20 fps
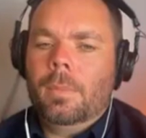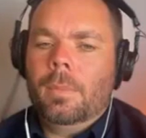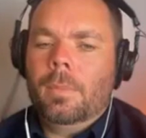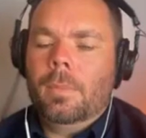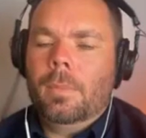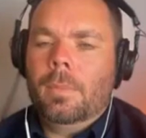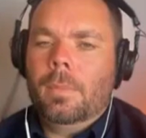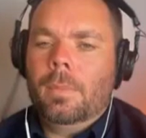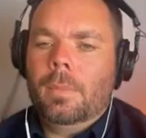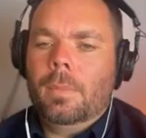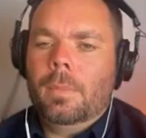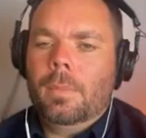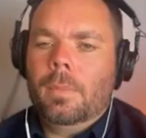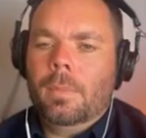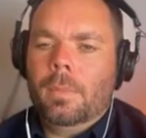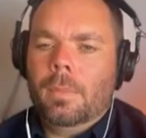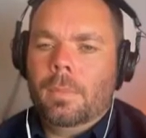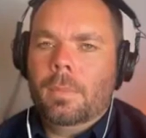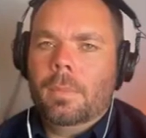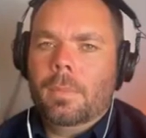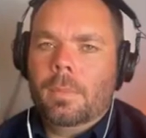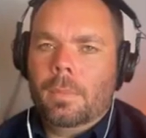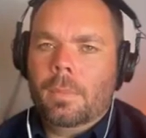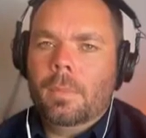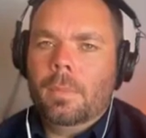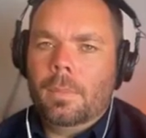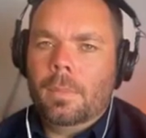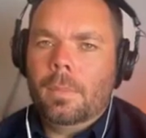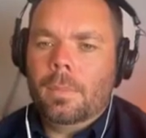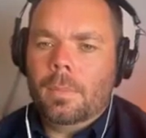
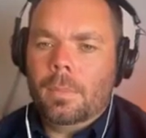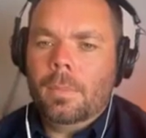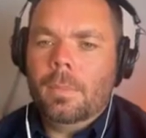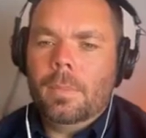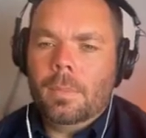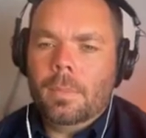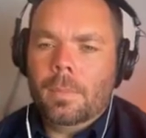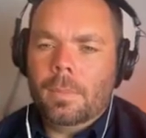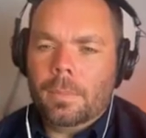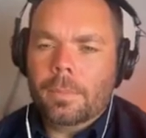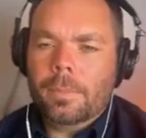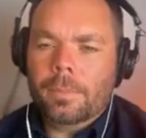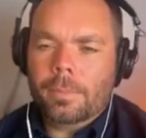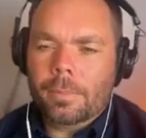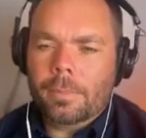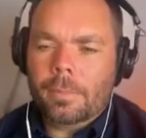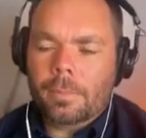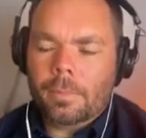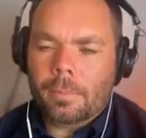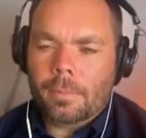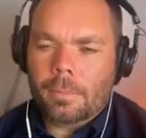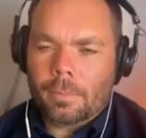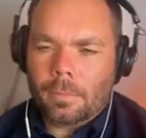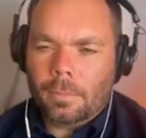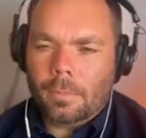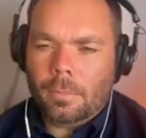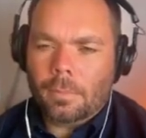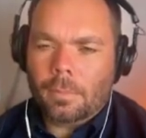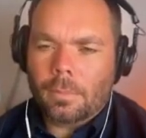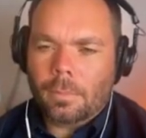
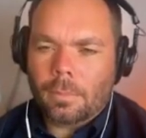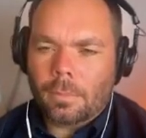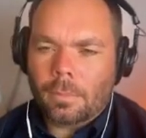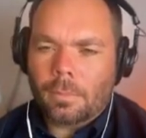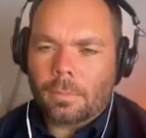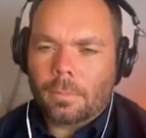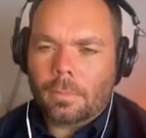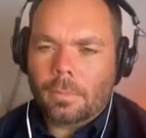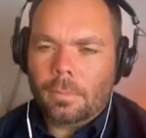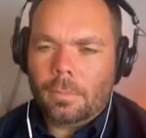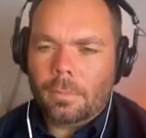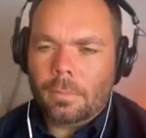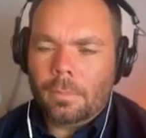(not speaking)